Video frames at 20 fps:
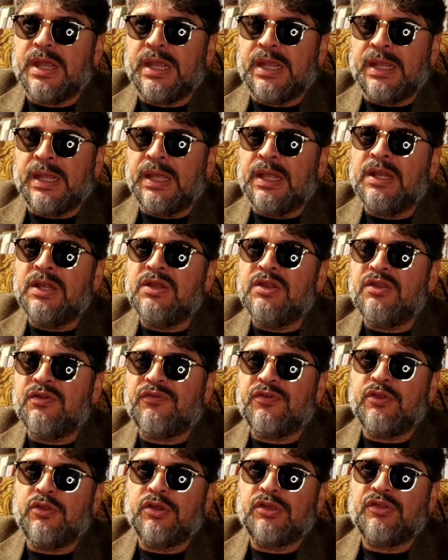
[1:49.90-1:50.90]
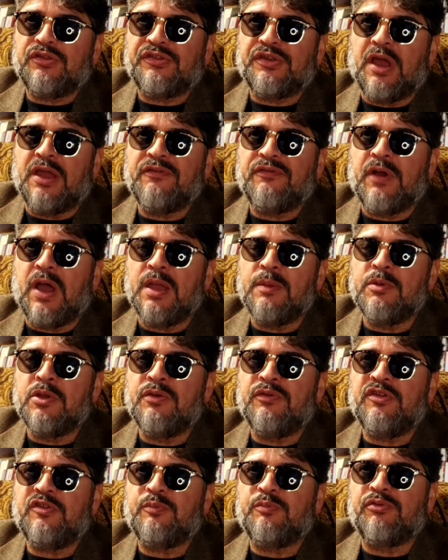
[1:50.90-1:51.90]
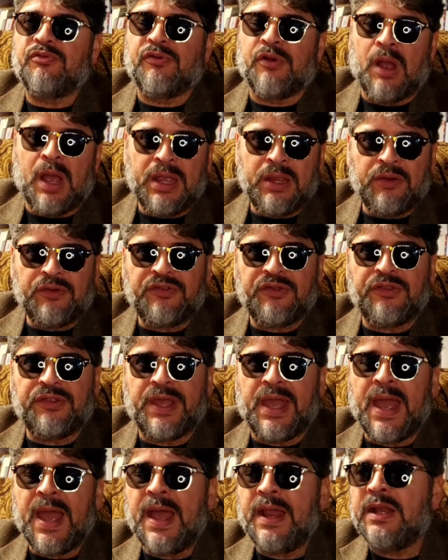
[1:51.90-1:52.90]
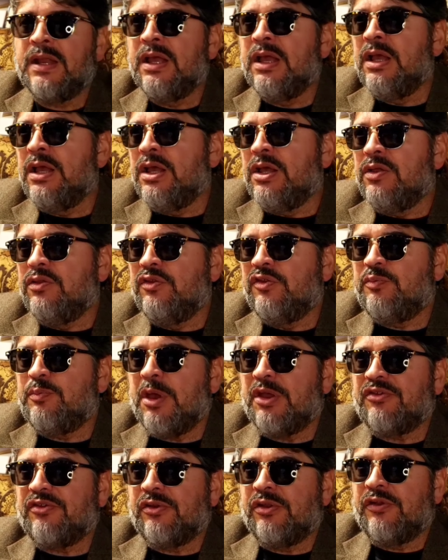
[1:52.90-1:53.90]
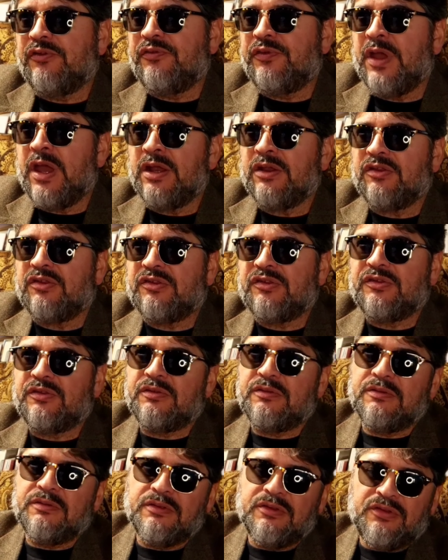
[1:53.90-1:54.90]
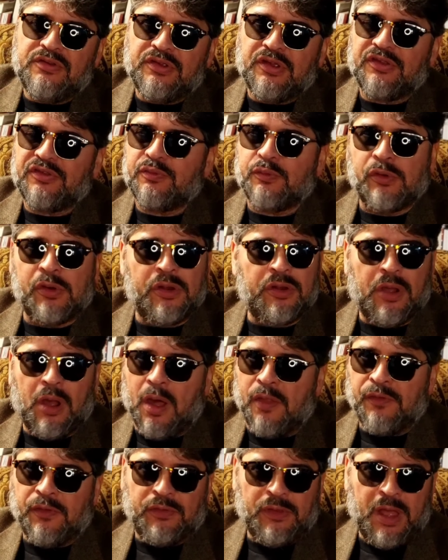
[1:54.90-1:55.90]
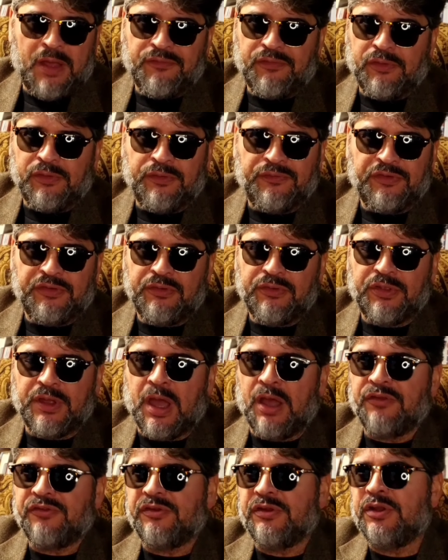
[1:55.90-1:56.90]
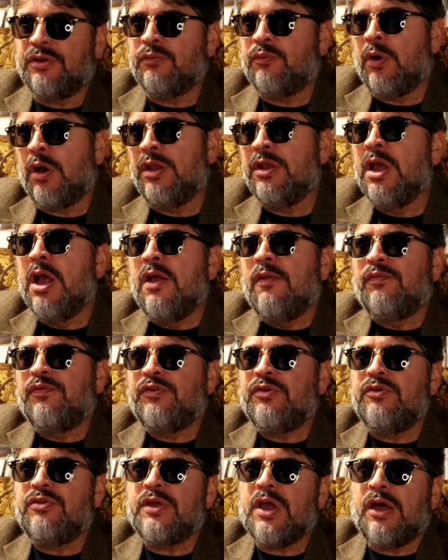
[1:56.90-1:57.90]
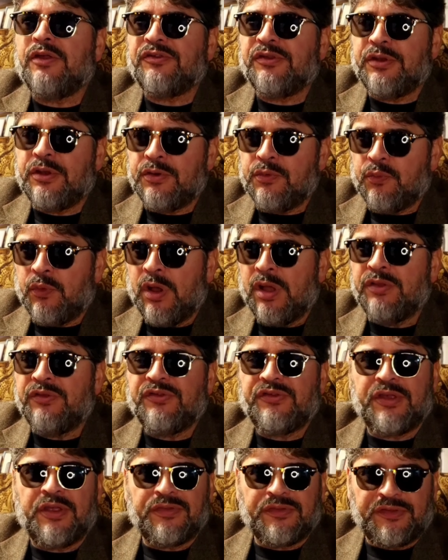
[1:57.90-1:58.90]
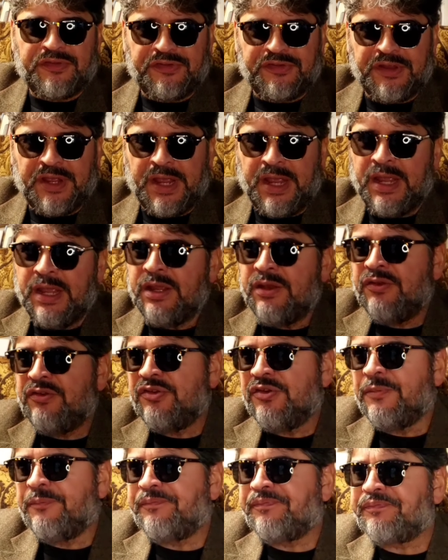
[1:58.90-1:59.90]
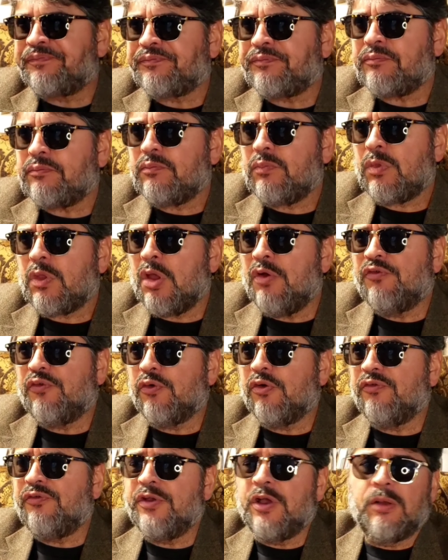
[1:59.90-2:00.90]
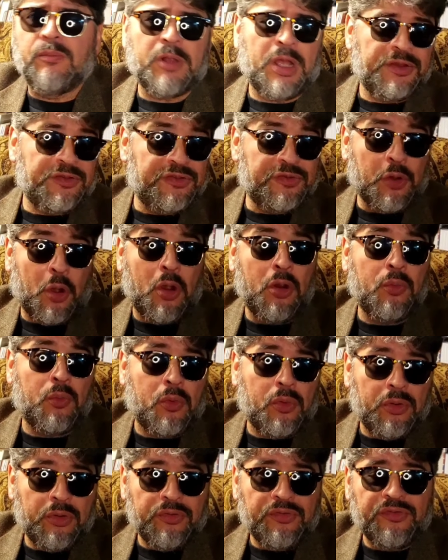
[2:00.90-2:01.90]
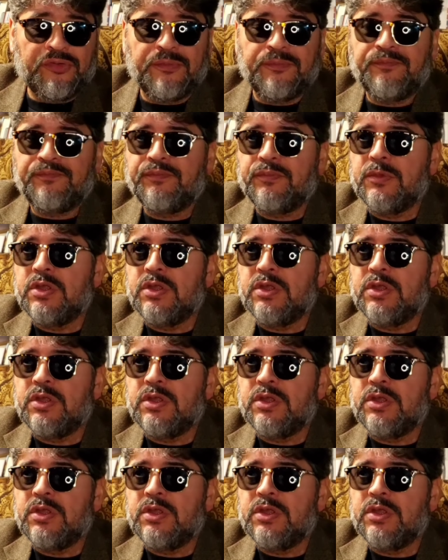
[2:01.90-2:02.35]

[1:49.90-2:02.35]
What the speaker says: if you look at sci-fi movies prior to that, the special effects just weren't on the level of 2001. 2001 set the stage for a film like Star Wars